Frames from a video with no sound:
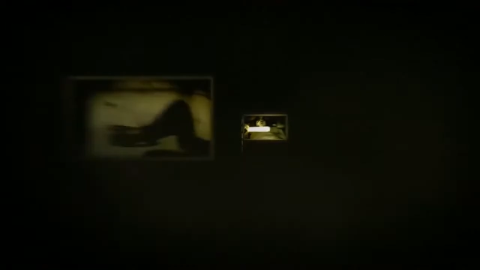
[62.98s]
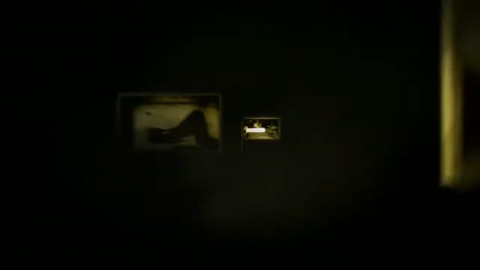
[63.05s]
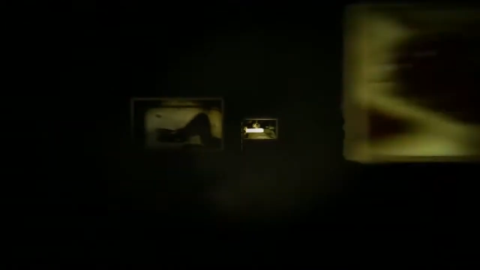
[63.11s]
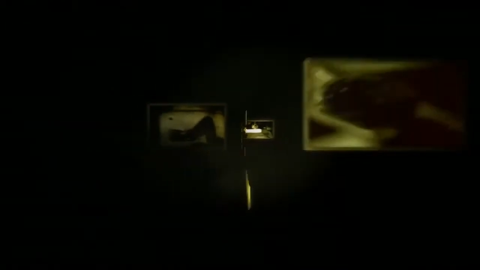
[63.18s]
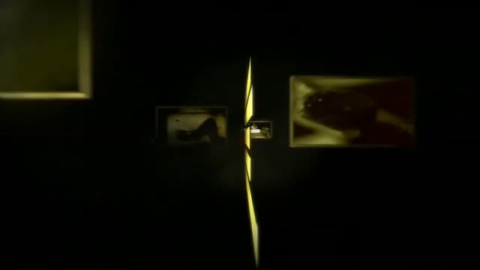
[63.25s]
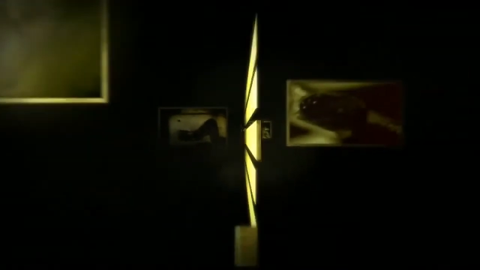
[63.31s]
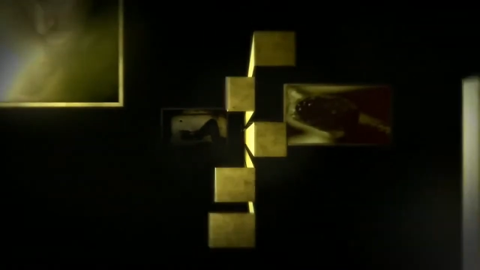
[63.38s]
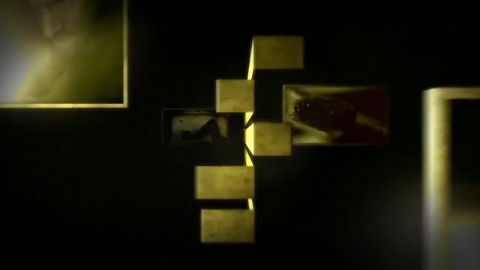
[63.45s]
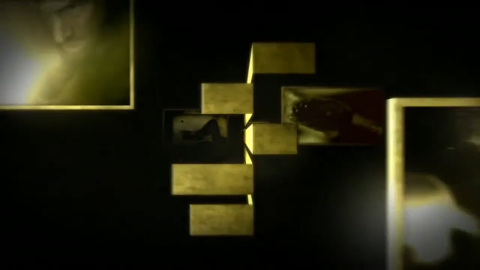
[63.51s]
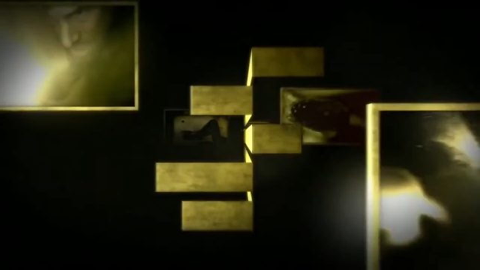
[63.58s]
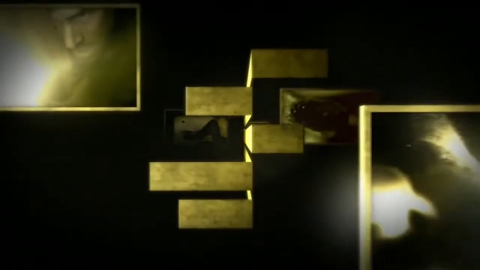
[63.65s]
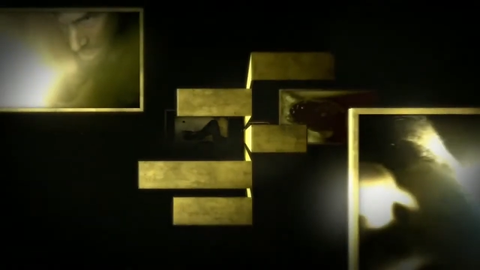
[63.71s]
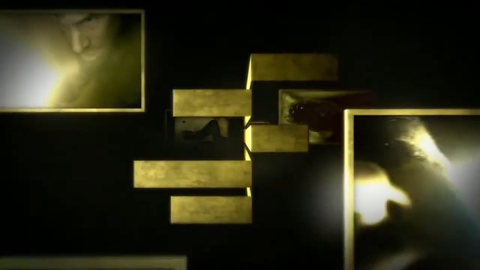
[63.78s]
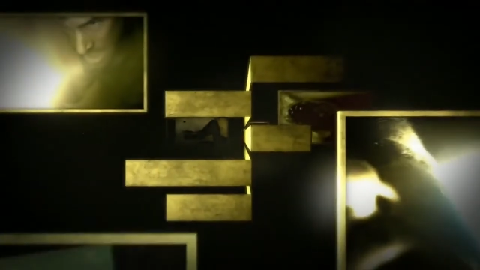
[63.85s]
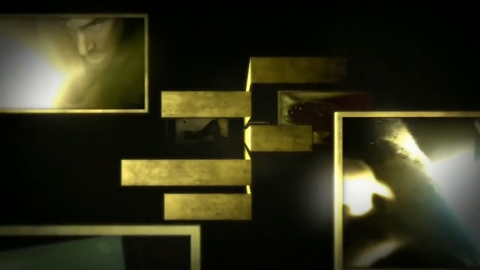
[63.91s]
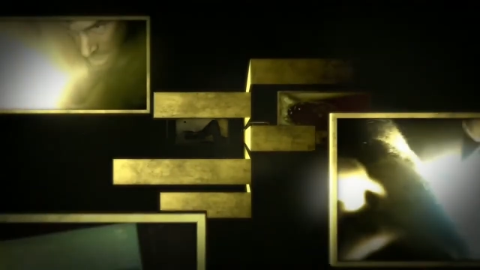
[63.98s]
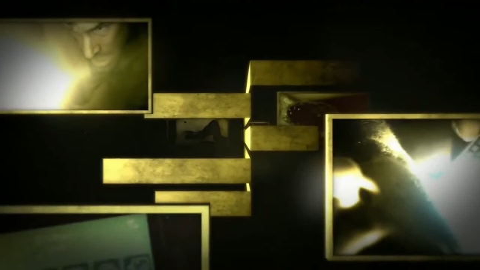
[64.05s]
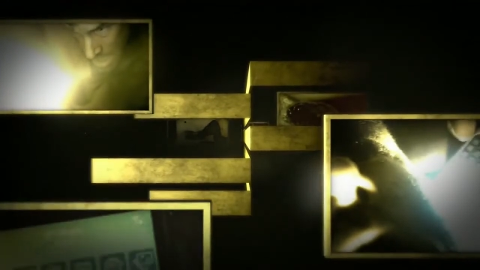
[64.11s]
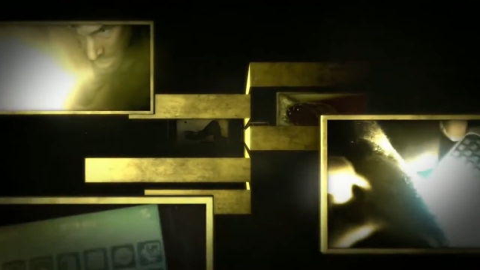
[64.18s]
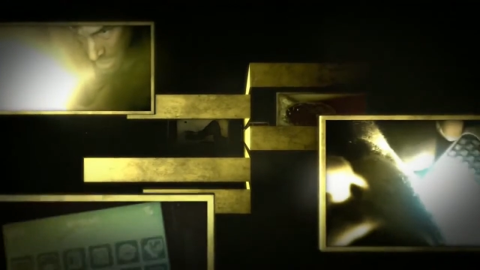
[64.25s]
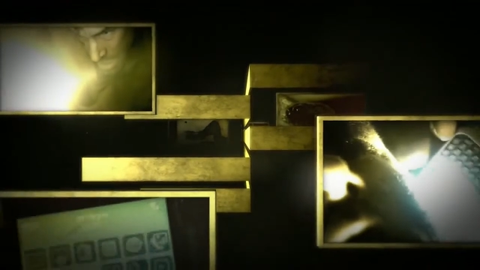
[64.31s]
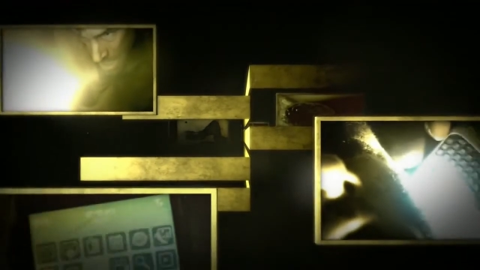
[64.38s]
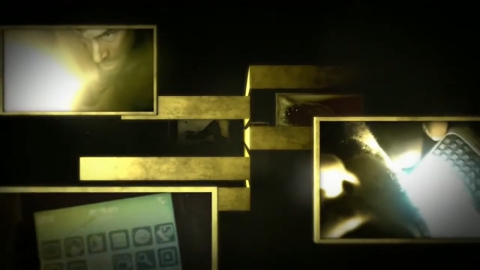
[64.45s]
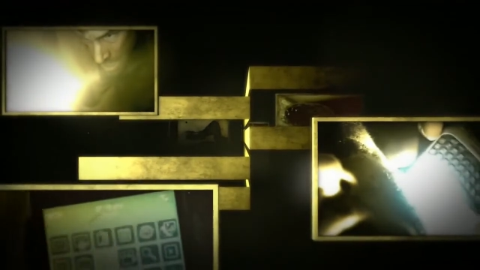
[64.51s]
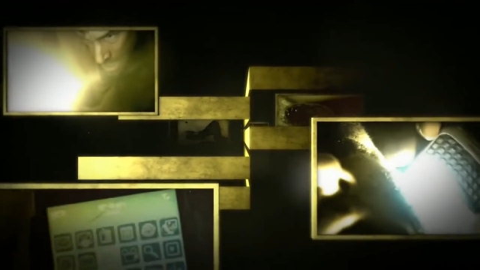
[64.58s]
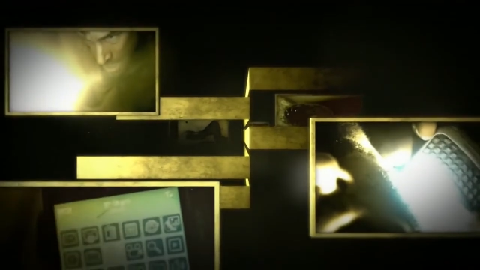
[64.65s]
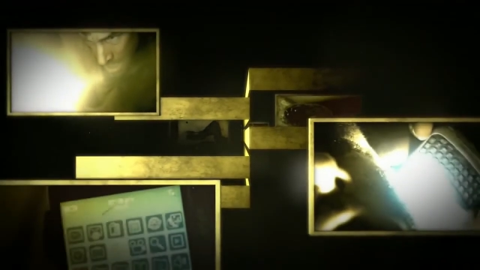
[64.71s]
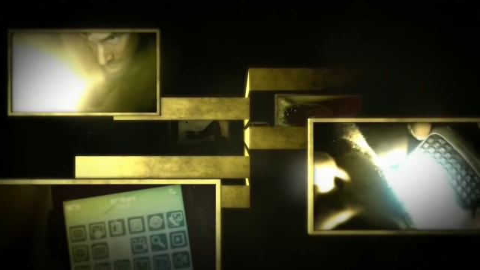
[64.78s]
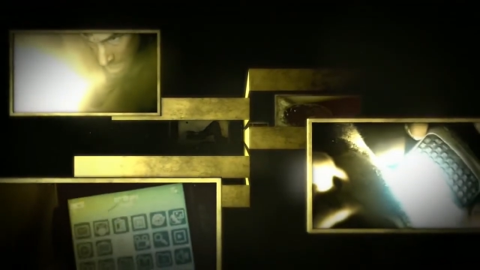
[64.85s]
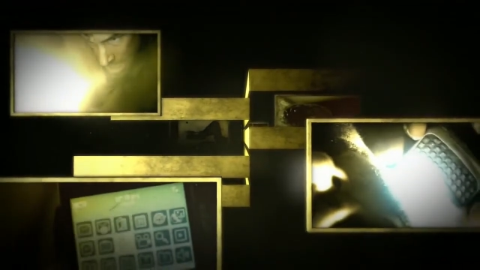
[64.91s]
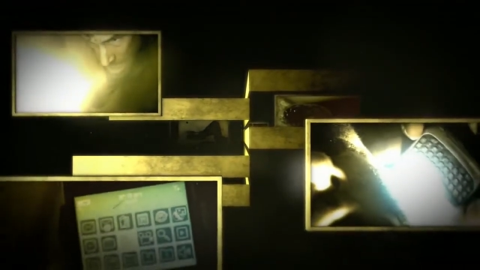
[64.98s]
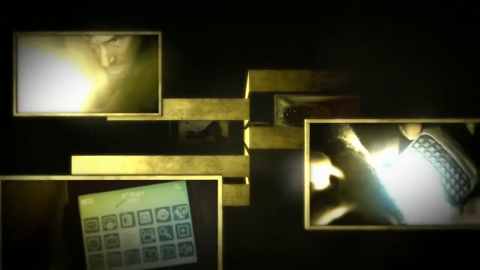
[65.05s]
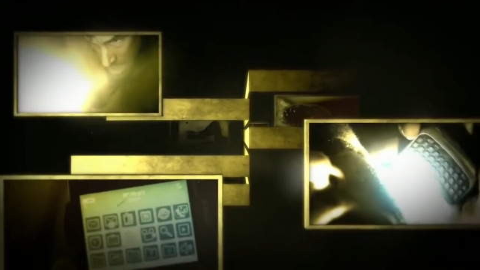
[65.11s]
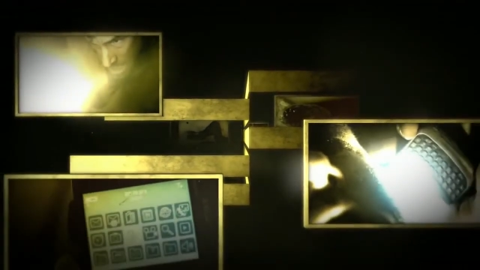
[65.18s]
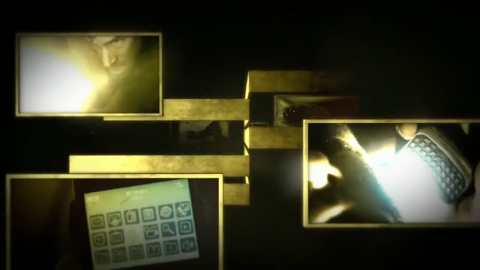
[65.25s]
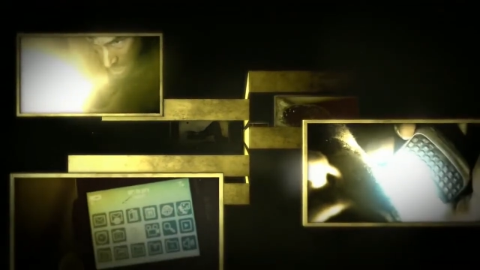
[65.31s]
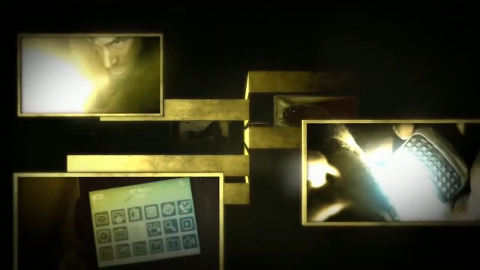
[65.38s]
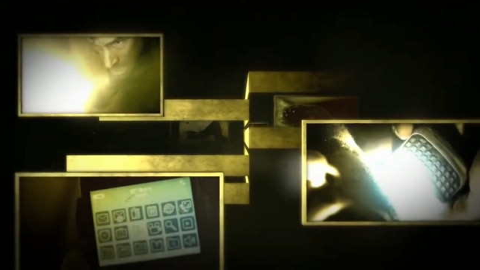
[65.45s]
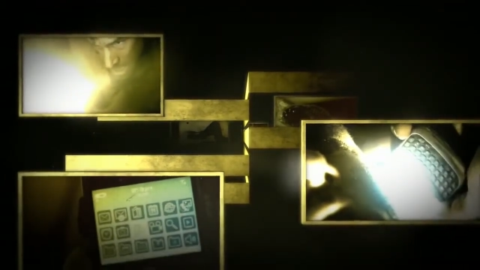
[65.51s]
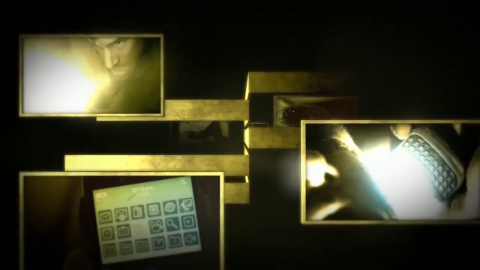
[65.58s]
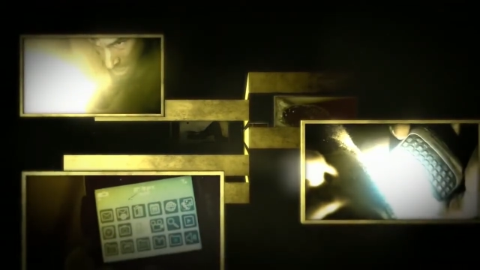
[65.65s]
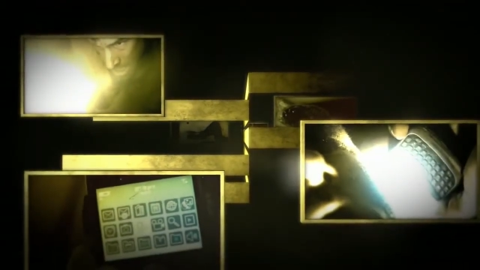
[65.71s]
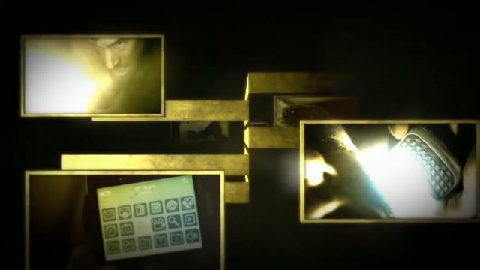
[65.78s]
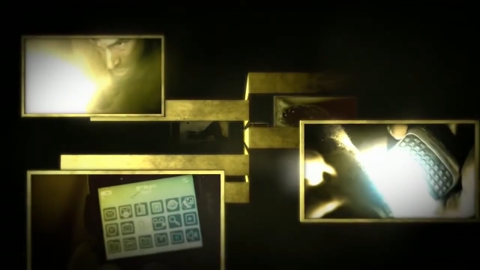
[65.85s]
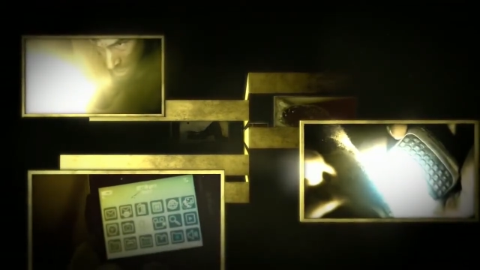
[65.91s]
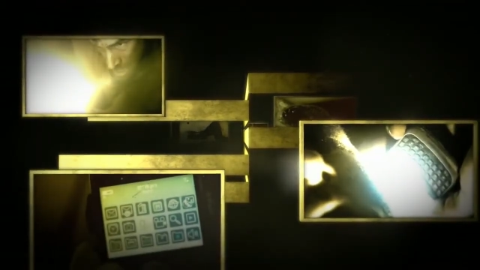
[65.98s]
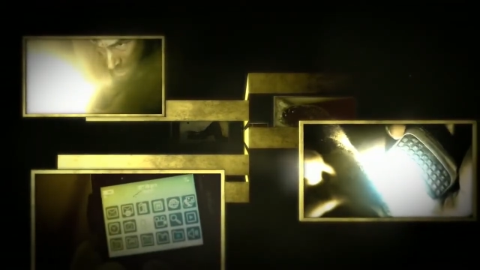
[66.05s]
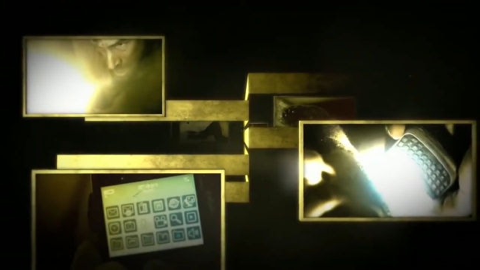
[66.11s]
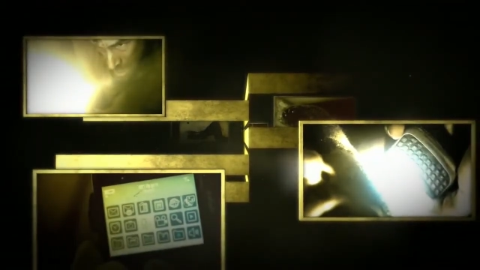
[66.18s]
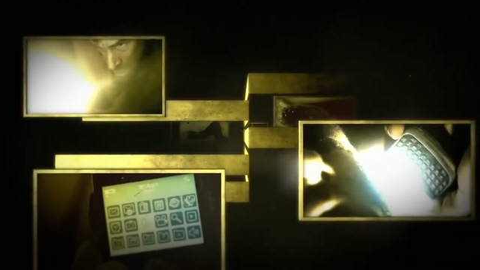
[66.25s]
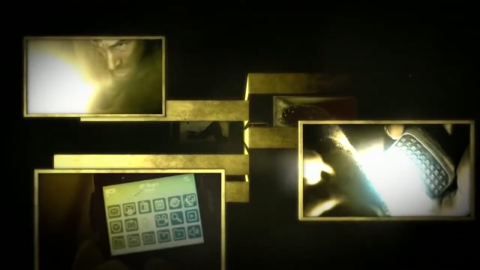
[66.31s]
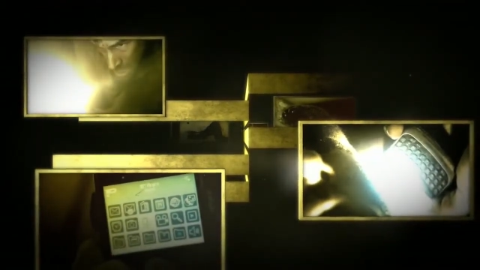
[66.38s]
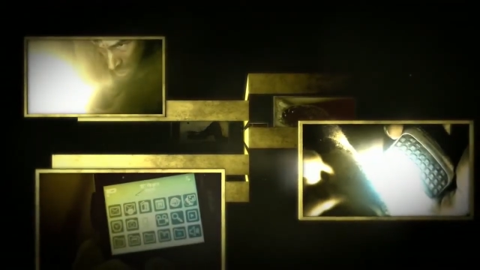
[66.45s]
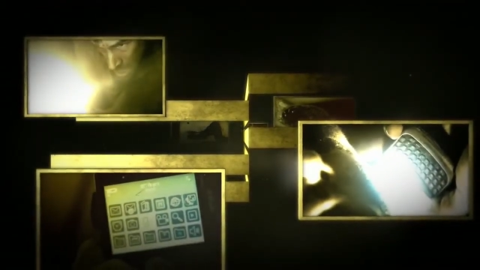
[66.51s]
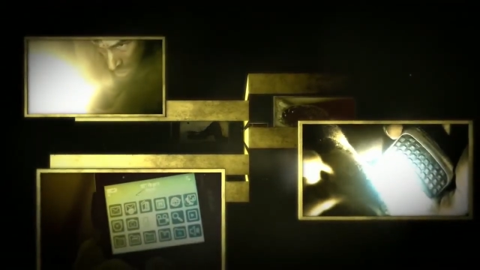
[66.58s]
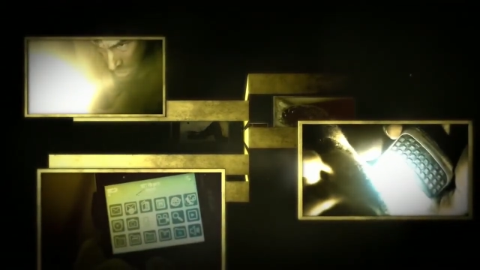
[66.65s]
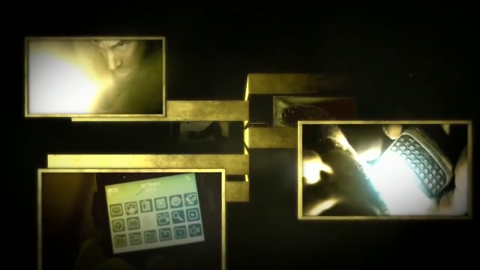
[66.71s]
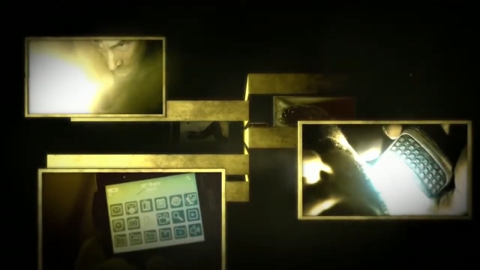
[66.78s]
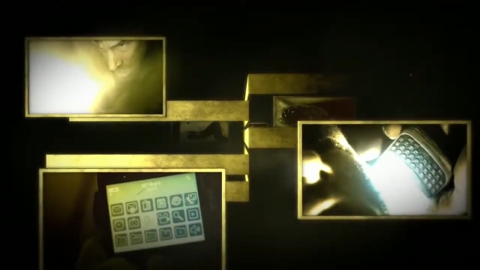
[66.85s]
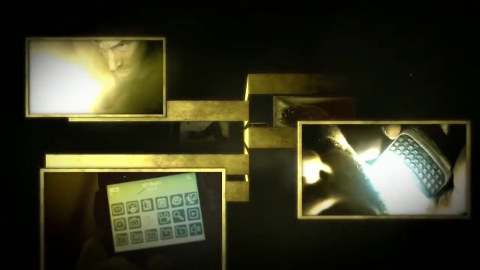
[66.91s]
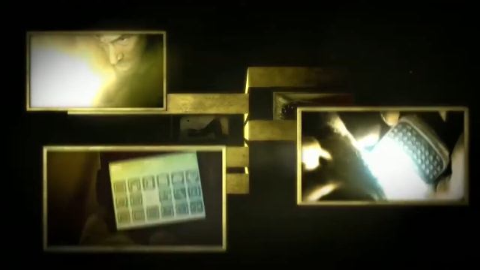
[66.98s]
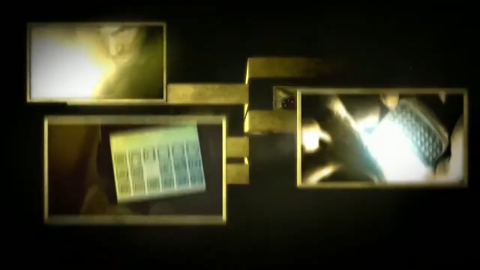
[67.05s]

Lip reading: (no speaker visible)